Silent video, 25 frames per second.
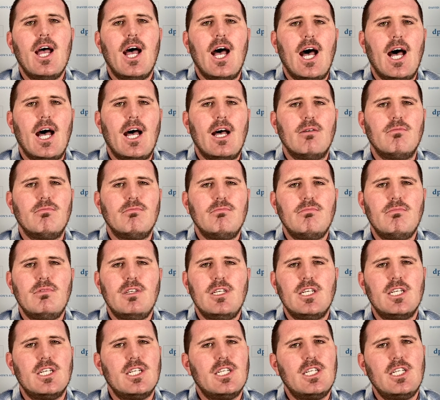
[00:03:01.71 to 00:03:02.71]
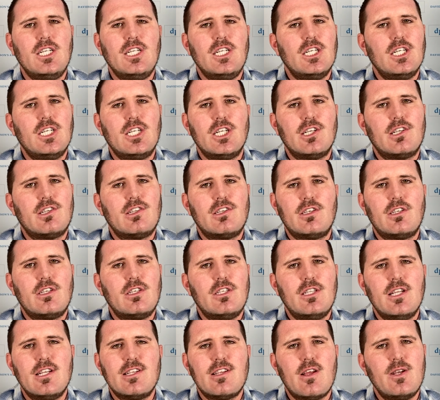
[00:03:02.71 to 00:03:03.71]
there's
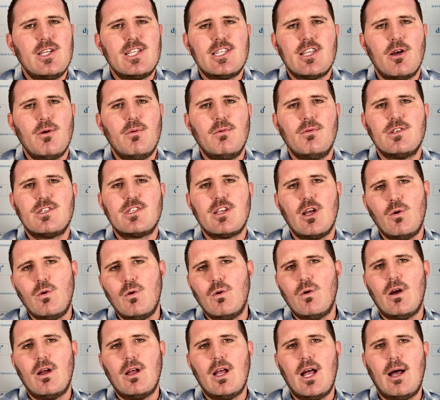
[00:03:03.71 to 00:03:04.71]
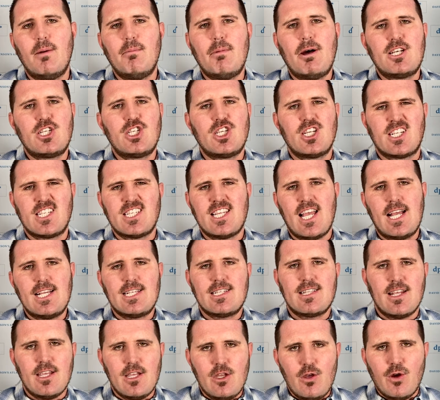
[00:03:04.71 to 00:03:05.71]
only so much success
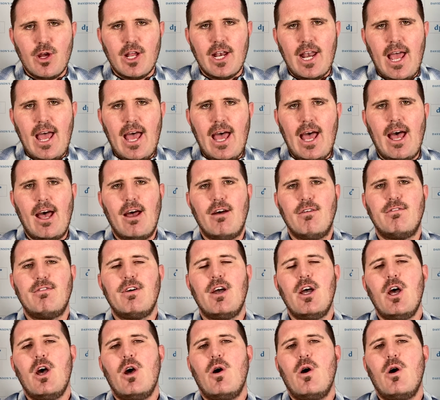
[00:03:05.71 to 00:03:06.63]
that you can have.